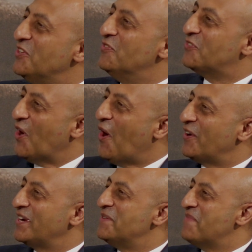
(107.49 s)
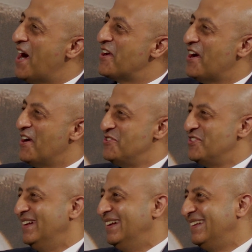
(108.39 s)
you've got about
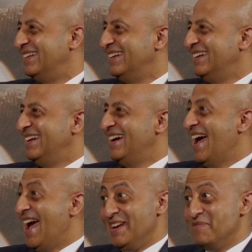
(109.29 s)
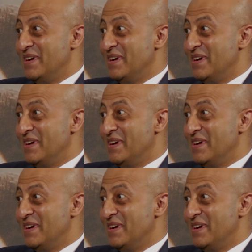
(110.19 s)
180